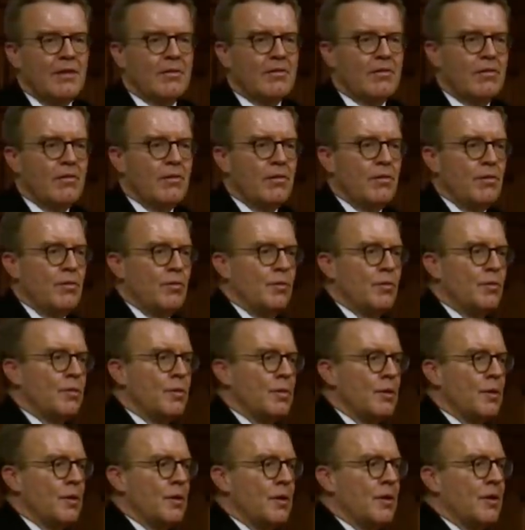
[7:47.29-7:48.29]
to
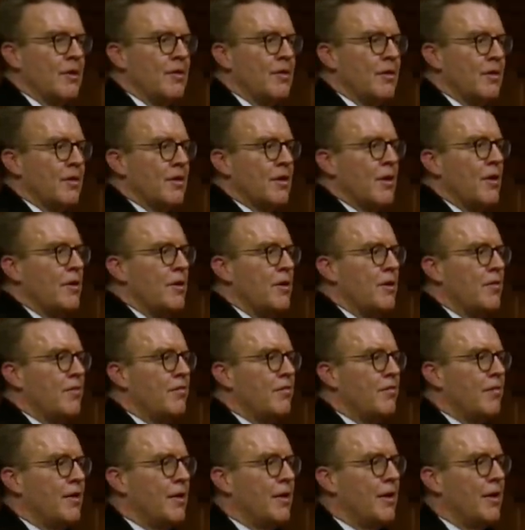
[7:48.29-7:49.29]
the kind
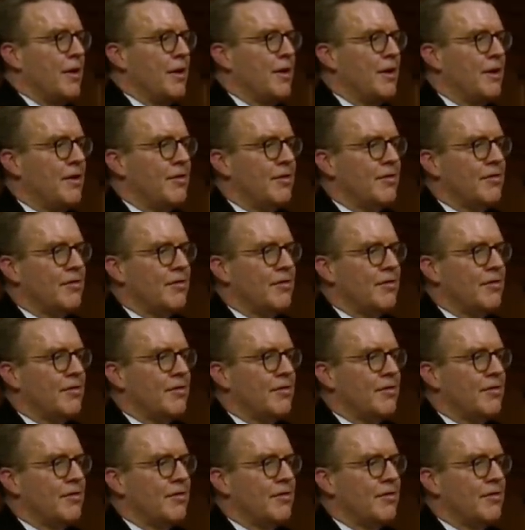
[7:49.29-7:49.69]
of uh,